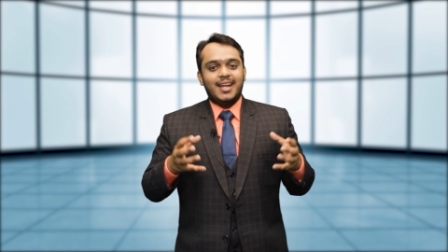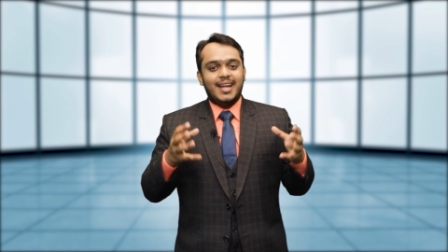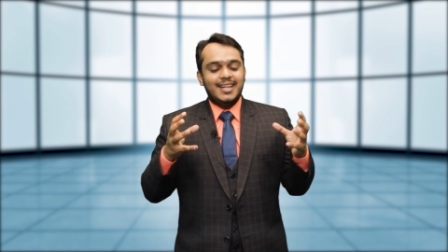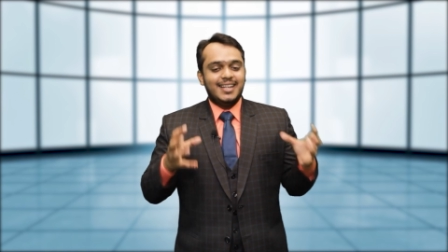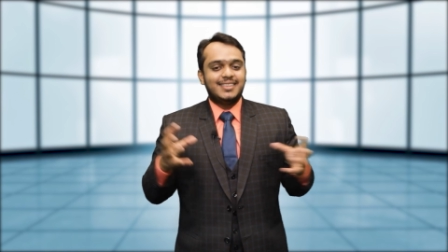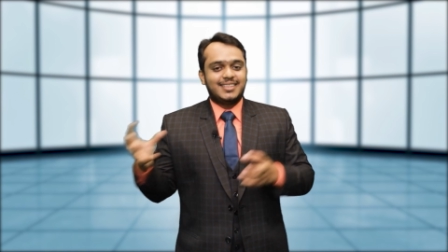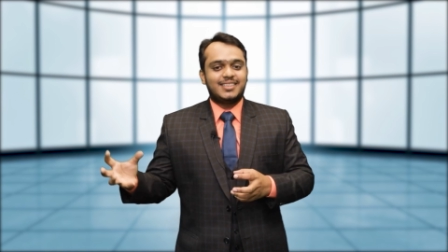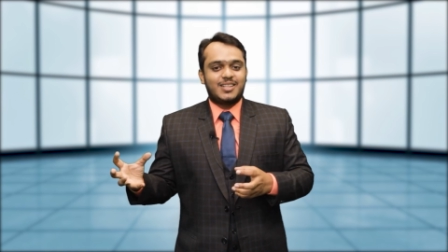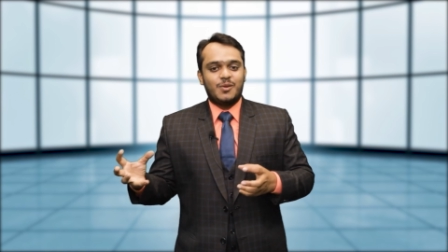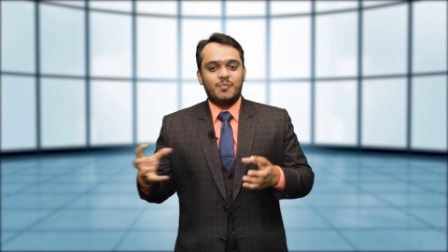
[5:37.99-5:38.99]
Indian
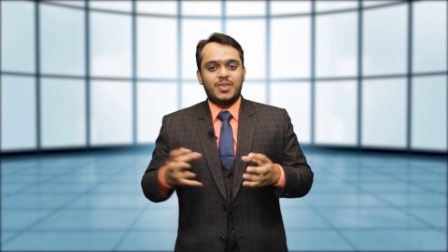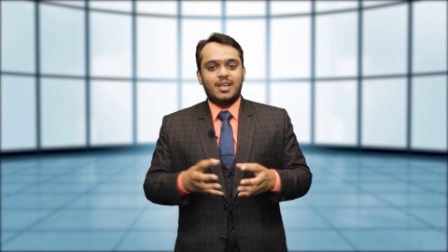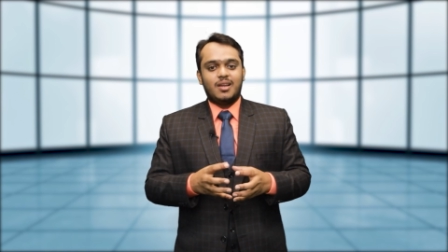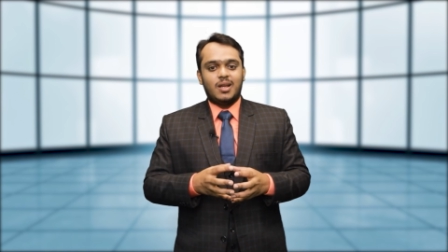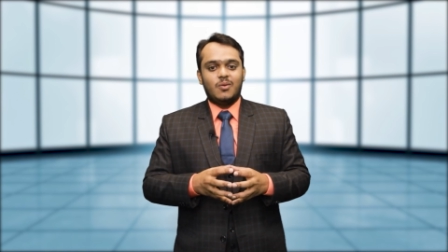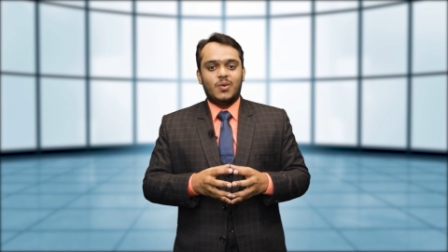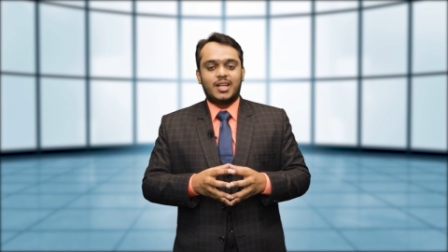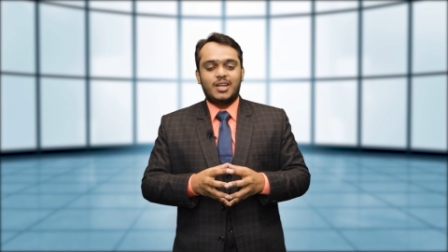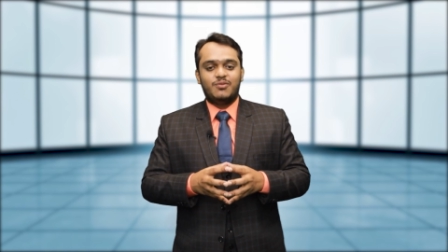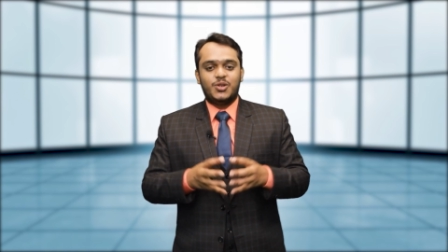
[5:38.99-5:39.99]
system
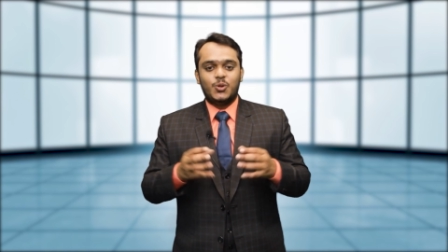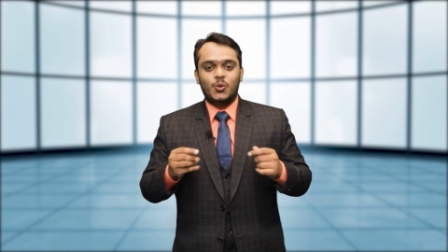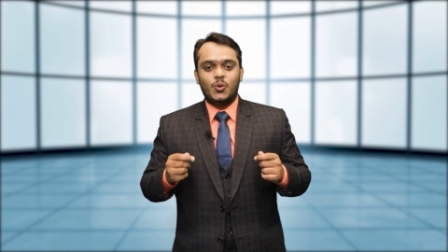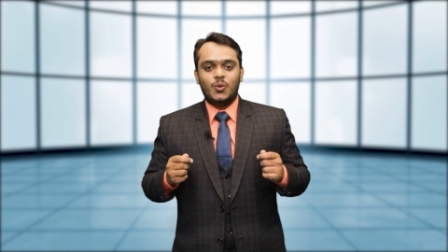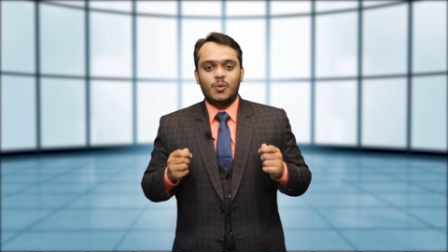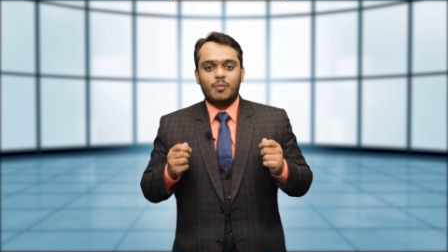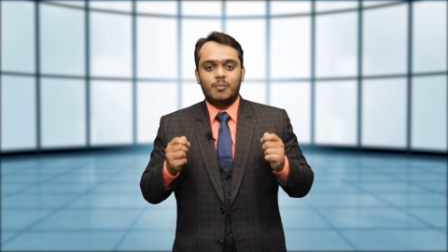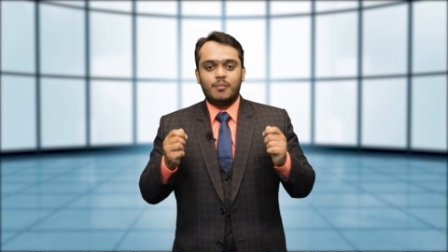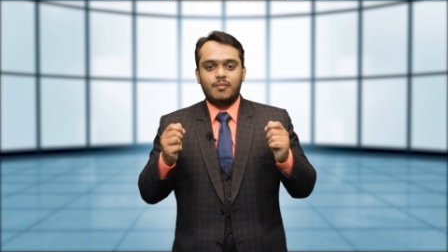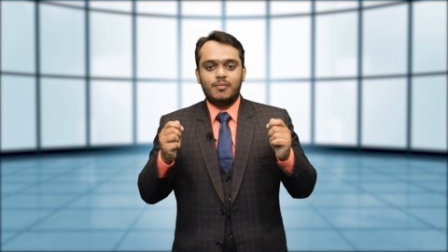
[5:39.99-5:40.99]
will give you